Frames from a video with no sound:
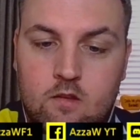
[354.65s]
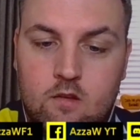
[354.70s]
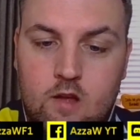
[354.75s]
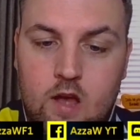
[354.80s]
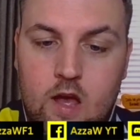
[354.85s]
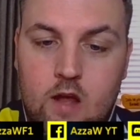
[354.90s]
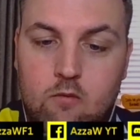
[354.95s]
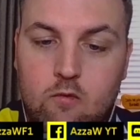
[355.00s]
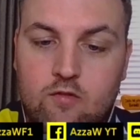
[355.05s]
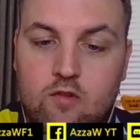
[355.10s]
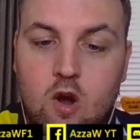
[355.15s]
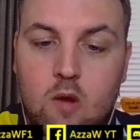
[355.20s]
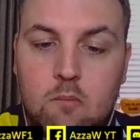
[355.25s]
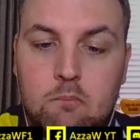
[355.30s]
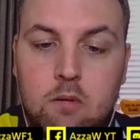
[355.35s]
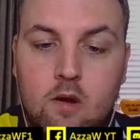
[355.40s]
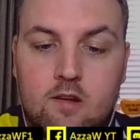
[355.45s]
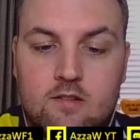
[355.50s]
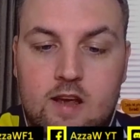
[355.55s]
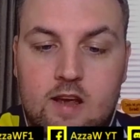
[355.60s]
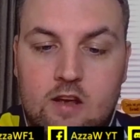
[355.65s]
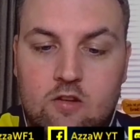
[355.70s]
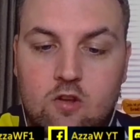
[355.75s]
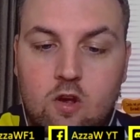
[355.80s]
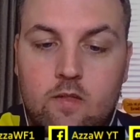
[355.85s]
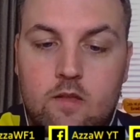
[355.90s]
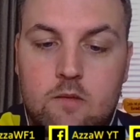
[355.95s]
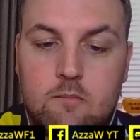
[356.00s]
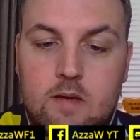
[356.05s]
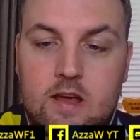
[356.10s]
And we've got Bottas
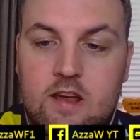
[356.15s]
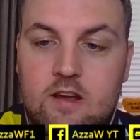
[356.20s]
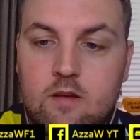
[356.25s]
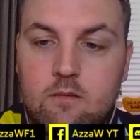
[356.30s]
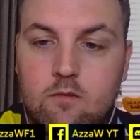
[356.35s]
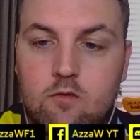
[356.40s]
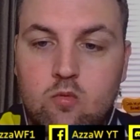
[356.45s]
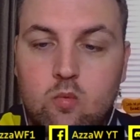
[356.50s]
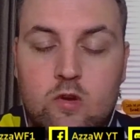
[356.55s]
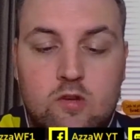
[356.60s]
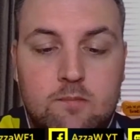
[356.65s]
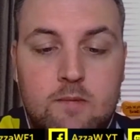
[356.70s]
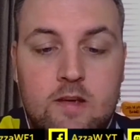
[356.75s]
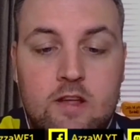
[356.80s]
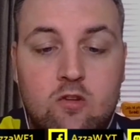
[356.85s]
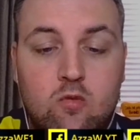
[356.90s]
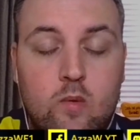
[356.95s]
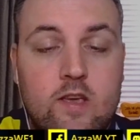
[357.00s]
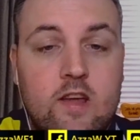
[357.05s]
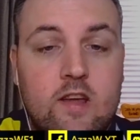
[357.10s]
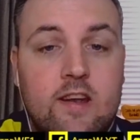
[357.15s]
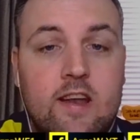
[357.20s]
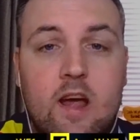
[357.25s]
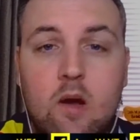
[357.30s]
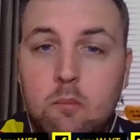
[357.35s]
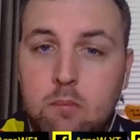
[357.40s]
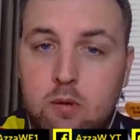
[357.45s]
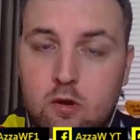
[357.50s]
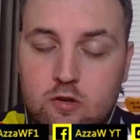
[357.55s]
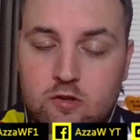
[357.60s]
on the mediums, which means we can now
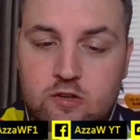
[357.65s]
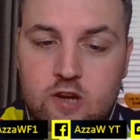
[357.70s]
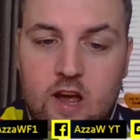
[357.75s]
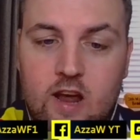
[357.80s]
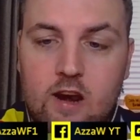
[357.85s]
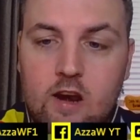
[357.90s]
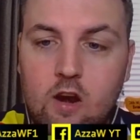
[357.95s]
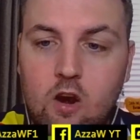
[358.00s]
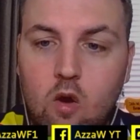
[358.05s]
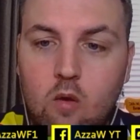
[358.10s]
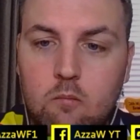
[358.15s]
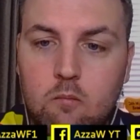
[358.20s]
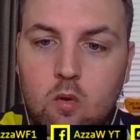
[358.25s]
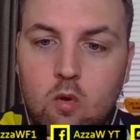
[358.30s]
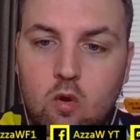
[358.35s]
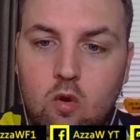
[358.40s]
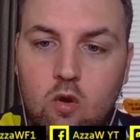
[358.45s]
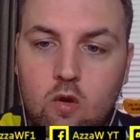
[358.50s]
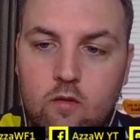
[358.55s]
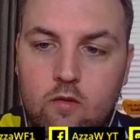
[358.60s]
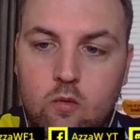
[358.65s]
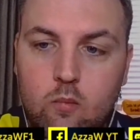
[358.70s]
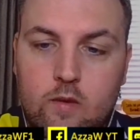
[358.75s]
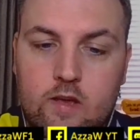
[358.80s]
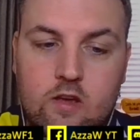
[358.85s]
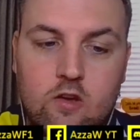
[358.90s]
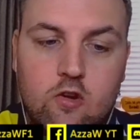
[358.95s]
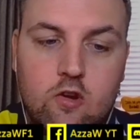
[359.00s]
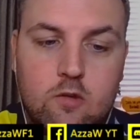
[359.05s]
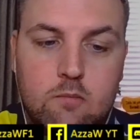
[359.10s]
push a lot more than we
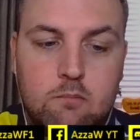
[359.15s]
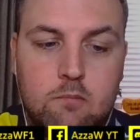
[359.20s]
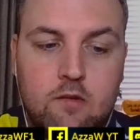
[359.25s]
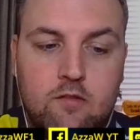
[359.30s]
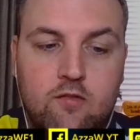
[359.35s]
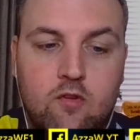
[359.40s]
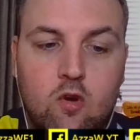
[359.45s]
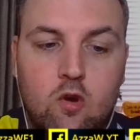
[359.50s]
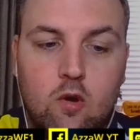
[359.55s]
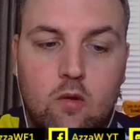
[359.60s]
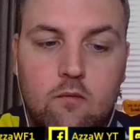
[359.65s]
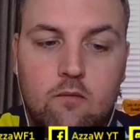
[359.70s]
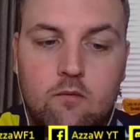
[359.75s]
could before.